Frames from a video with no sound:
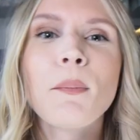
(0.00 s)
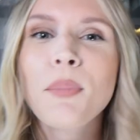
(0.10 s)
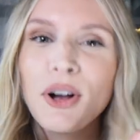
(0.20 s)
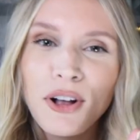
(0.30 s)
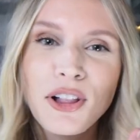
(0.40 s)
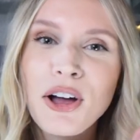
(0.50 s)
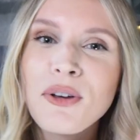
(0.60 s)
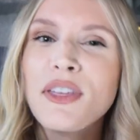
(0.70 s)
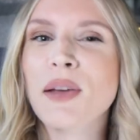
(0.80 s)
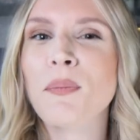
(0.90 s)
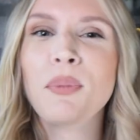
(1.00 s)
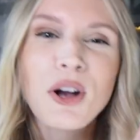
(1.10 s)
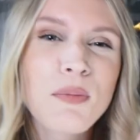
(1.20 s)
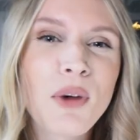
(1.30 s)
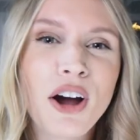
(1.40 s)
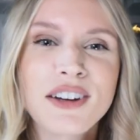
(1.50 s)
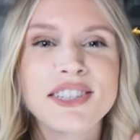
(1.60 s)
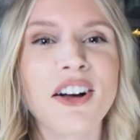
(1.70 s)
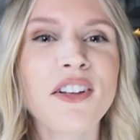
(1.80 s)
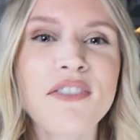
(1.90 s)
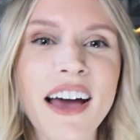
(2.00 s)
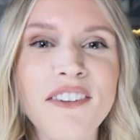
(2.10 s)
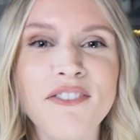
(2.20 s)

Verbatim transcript: book clothing, bookmarks, all of that